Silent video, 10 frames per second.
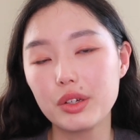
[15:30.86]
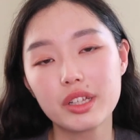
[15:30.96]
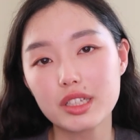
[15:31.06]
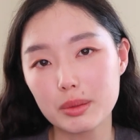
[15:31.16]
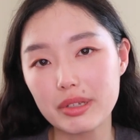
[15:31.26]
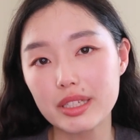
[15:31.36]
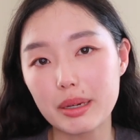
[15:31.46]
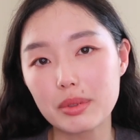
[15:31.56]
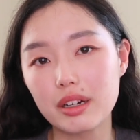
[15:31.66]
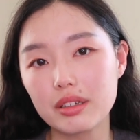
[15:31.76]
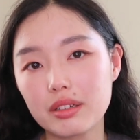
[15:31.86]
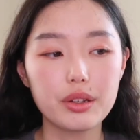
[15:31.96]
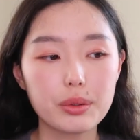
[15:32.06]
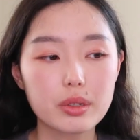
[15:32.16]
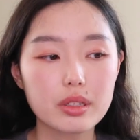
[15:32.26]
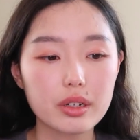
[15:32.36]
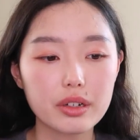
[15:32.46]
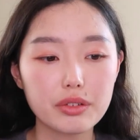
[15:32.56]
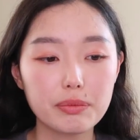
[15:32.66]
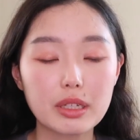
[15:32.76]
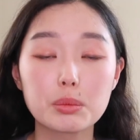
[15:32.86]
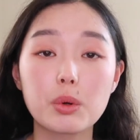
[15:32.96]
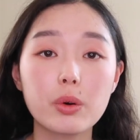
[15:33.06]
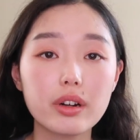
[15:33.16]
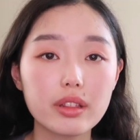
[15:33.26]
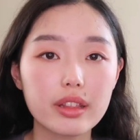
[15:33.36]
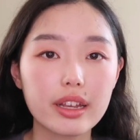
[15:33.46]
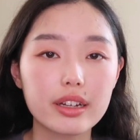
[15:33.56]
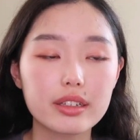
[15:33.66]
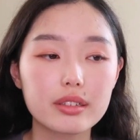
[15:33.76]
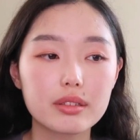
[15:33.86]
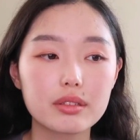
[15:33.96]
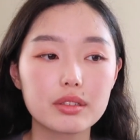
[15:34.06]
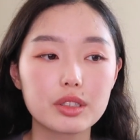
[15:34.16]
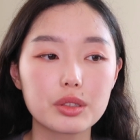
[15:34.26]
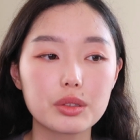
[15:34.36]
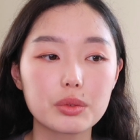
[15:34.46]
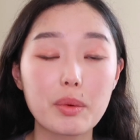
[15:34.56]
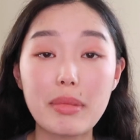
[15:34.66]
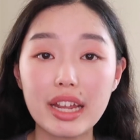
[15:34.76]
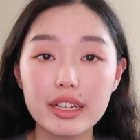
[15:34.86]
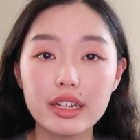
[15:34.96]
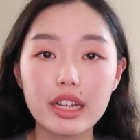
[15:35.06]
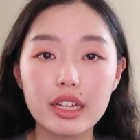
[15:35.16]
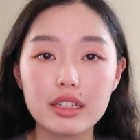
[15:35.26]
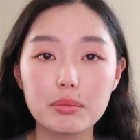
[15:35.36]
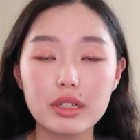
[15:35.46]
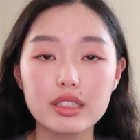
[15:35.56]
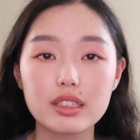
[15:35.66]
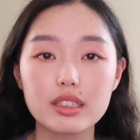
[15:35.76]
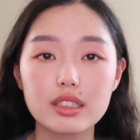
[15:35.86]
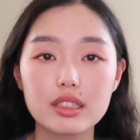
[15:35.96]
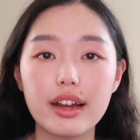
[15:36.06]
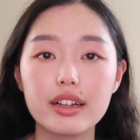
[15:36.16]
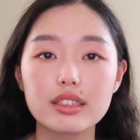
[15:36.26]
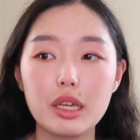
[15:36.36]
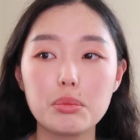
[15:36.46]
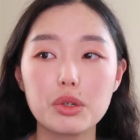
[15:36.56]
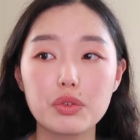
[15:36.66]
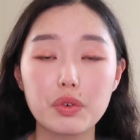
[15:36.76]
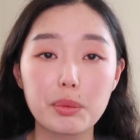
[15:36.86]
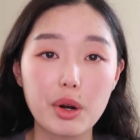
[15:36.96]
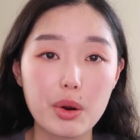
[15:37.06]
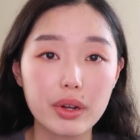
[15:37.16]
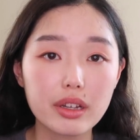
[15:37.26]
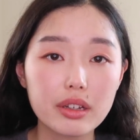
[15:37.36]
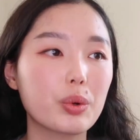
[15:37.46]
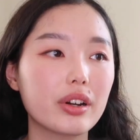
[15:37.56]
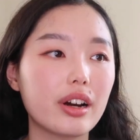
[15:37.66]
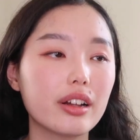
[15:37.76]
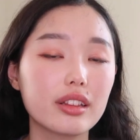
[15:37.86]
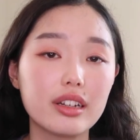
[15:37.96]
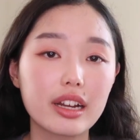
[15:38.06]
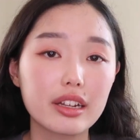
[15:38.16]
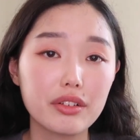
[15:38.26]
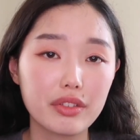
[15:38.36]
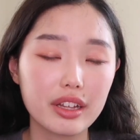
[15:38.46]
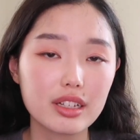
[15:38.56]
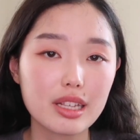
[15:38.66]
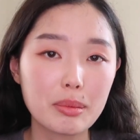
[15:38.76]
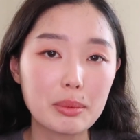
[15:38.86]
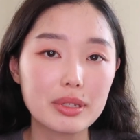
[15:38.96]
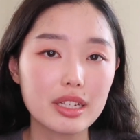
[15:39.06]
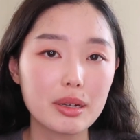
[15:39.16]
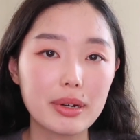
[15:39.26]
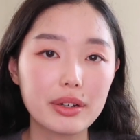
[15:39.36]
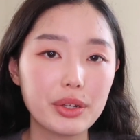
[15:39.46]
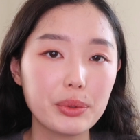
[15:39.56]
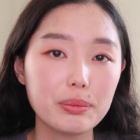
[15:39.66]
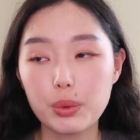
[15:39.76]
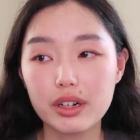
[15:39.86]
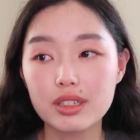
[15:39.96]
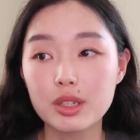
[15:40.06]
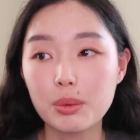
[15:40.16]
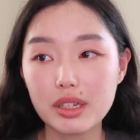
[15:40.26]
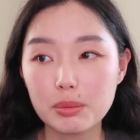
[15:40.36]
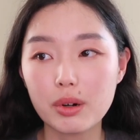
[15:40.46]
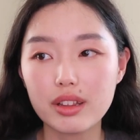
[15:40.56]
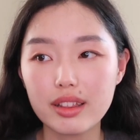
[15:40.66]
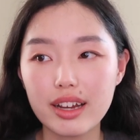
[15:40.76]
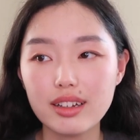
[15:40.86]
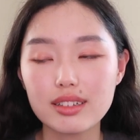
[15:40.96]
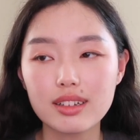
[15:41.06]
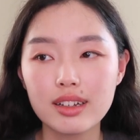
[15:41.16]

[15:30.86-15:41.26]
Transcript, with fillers: you can just be stepped on. You deserve much more than to remain in places that keep you from growing. You are not the negative things that people say about you. You are so much more than that.